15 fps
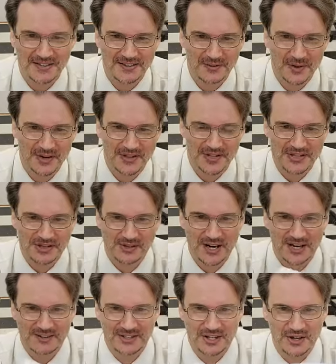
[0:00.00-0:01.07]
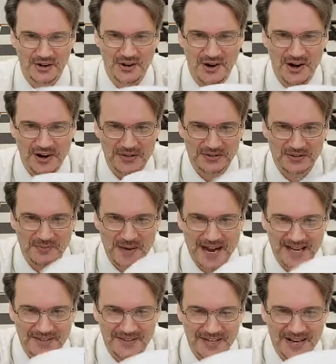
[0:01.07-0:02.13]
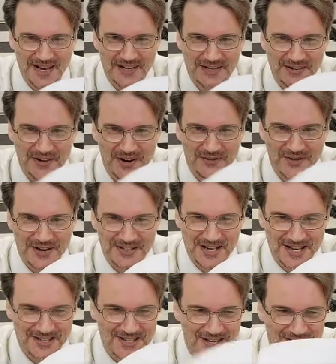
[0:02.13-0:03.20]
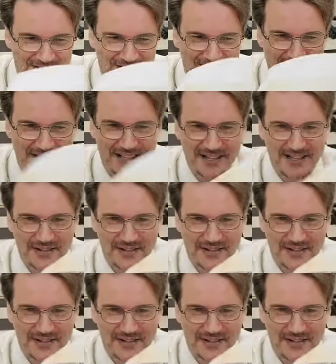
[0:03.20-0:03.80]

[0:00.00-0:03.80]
One of these great cure-alls from back in the day, a cure-all for digestion,